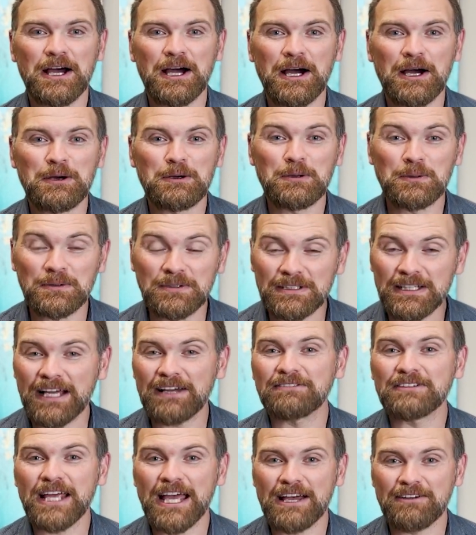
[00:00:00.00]
who
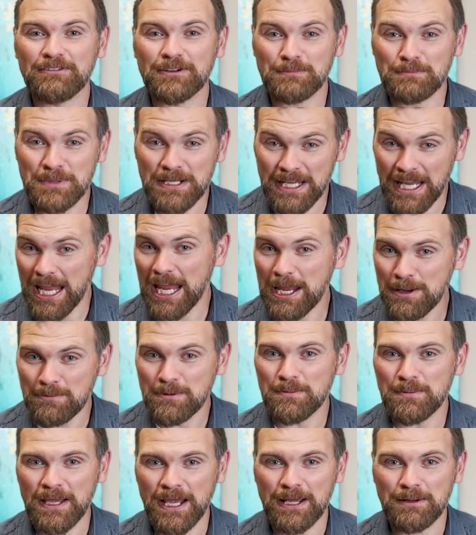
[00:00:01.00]
left heaven, became a
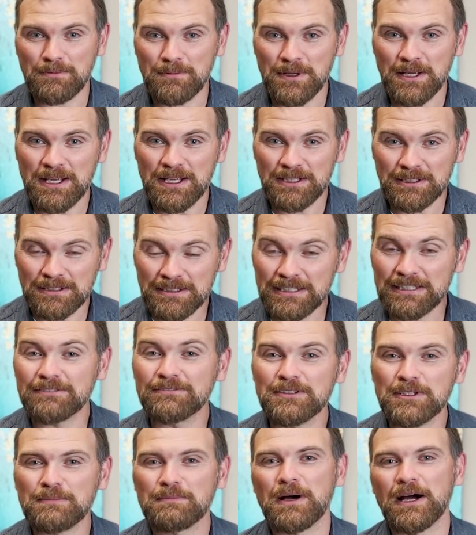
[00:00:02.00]
man,
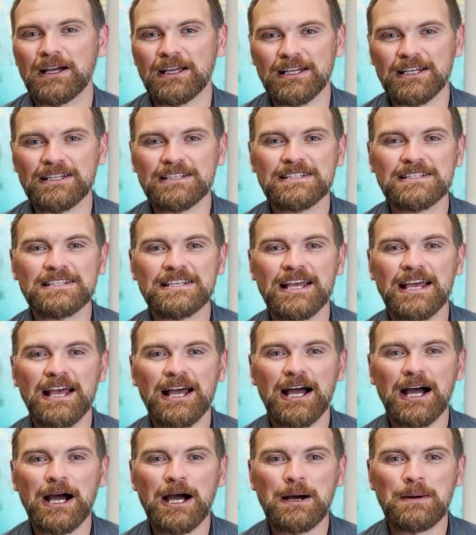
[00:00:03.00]
lived among us,
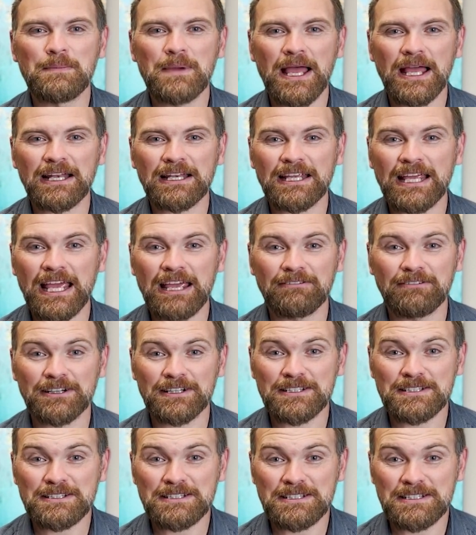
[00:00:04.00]
and gave
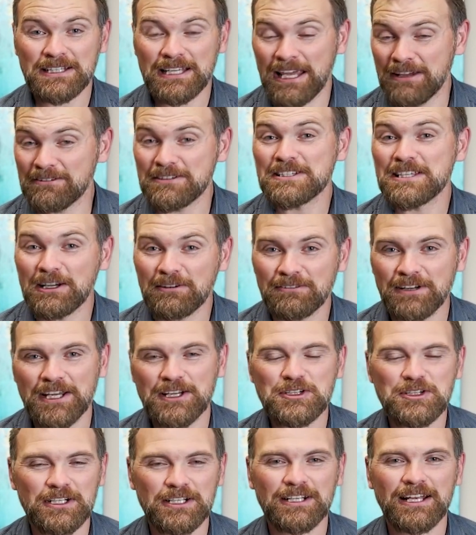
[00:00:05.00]
us
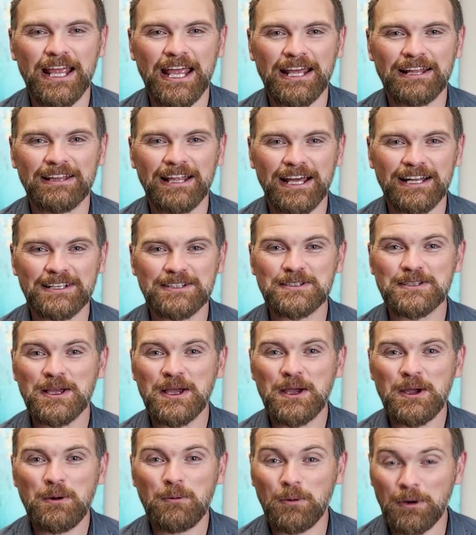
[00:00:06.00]
salvation. And that is
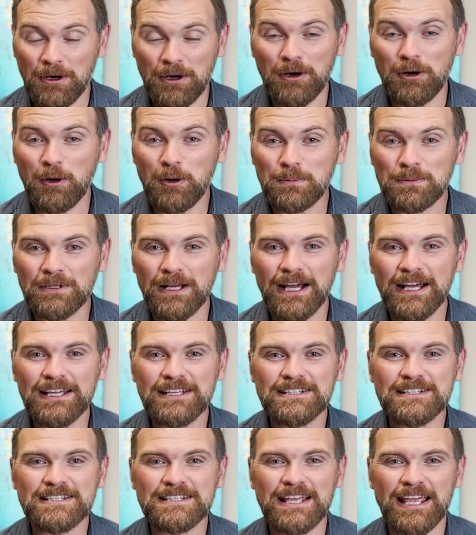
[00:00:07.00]
where our hope
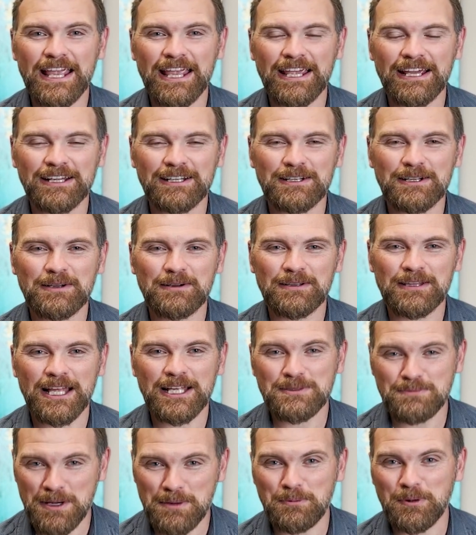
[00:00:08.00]
lies, and
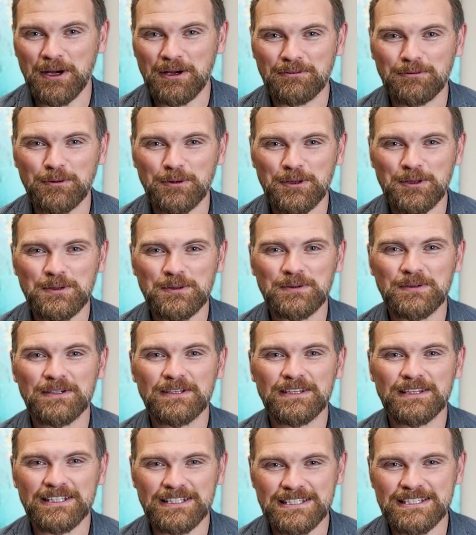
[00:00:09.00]
that's my prayer for you
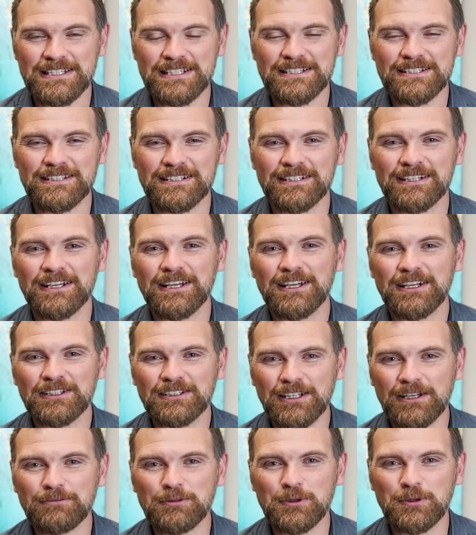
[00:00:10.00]
this season.
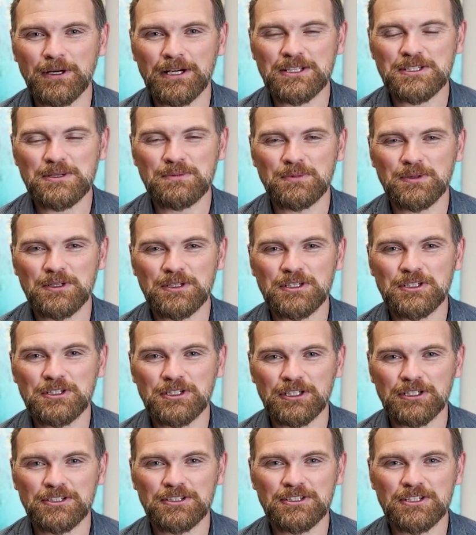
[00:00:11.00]
Love you, Grace Community
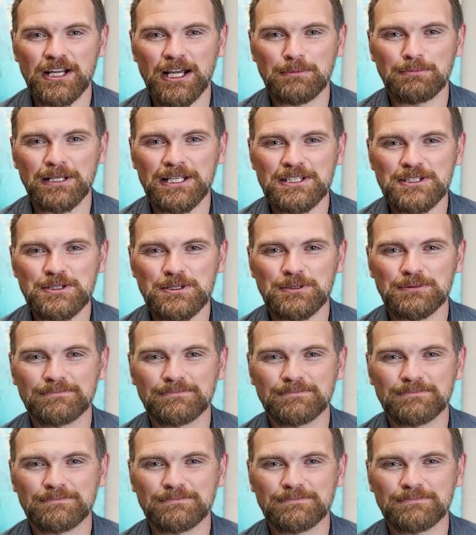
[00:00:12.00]
Church. God bless you.